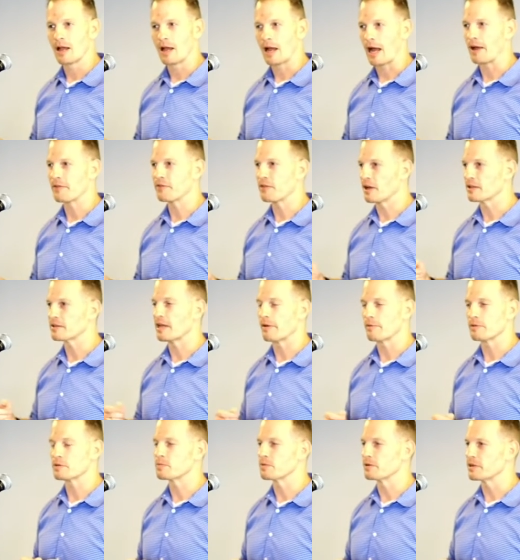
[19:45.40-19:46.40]
I thought that
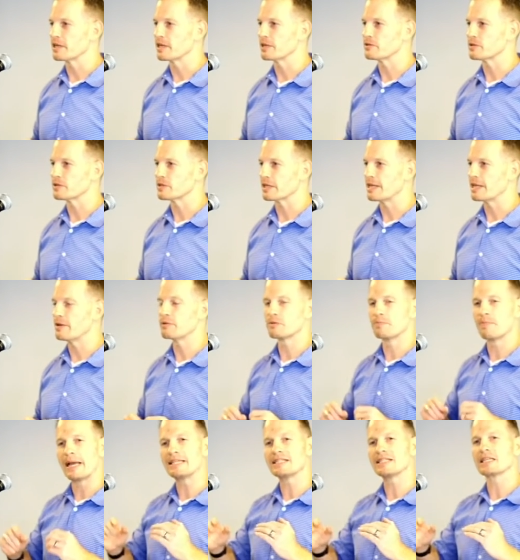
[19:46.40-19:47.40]
was pretty interesting. He was
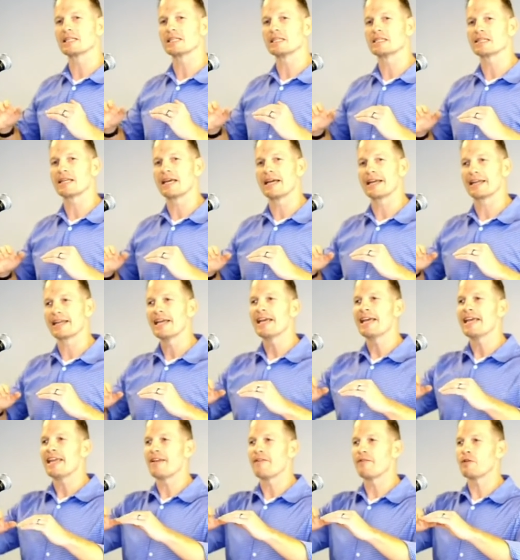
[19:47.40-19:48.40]
basically saying
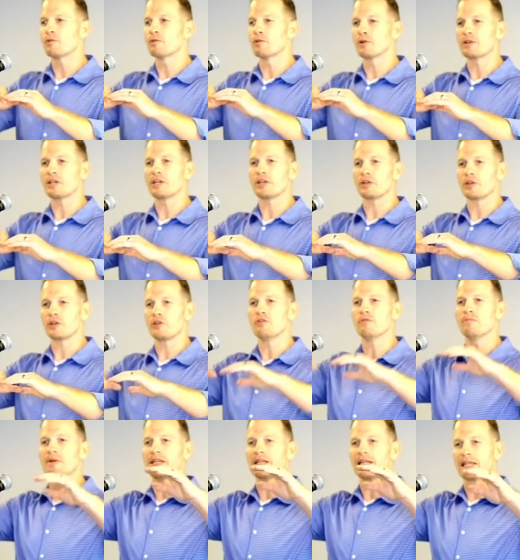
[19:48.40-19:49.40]
if you look at
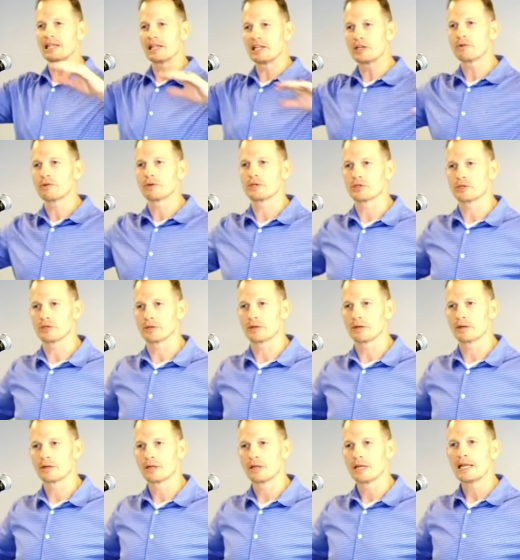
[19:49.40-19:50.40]
human
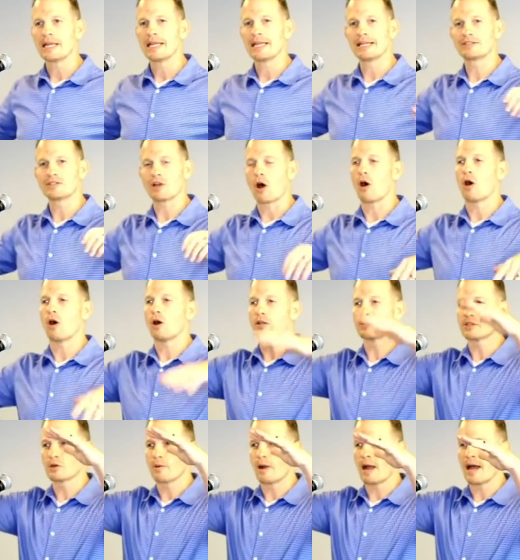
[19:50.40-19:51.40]
literature, it's all
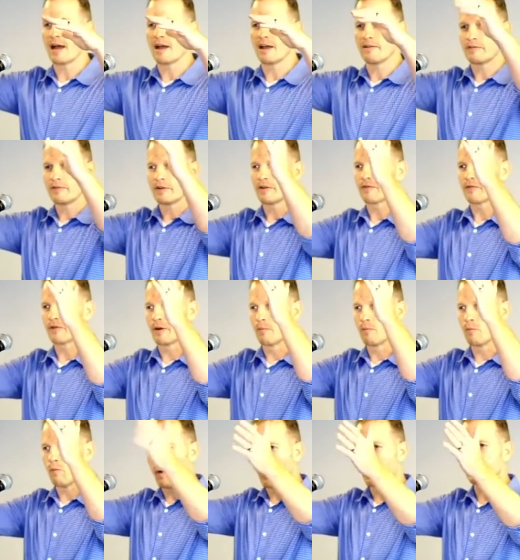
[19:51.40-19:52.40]
derived from
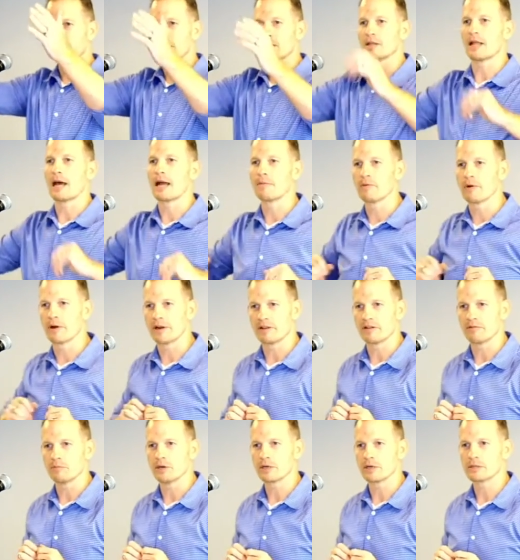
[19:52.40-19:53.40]
one library
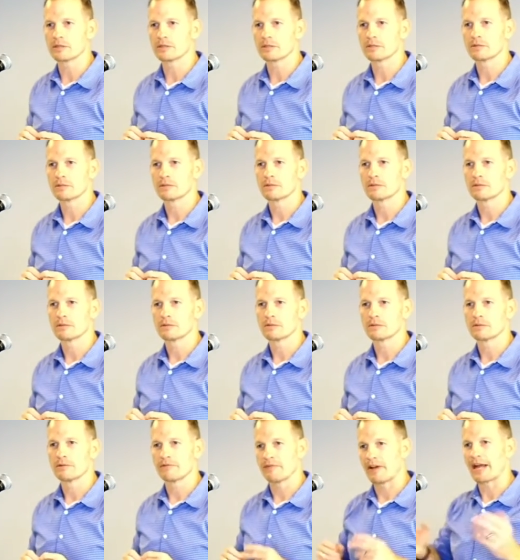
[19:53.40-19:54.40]
of books.
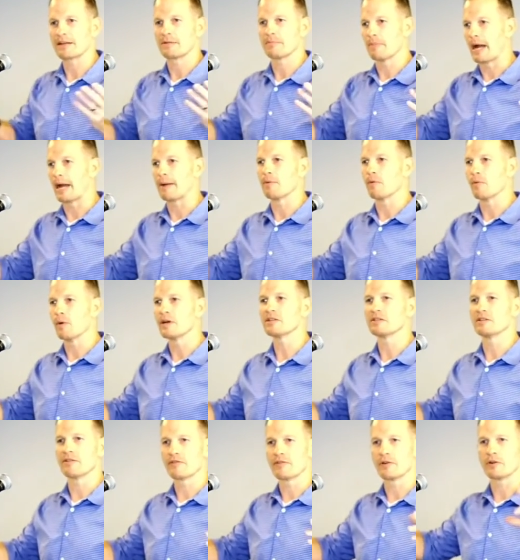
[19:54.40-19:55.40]
In fact, Bible was
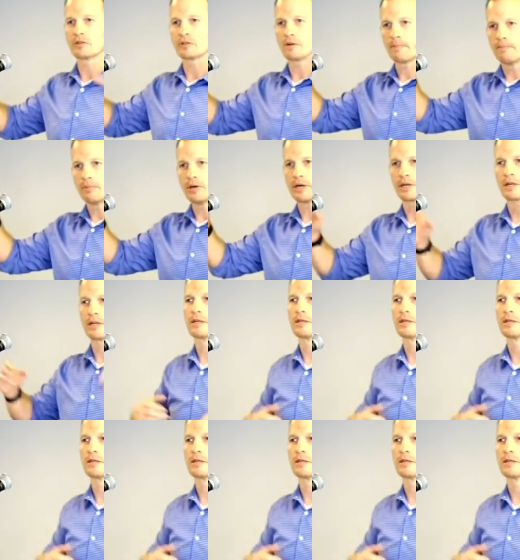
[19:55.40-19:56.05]
the first book.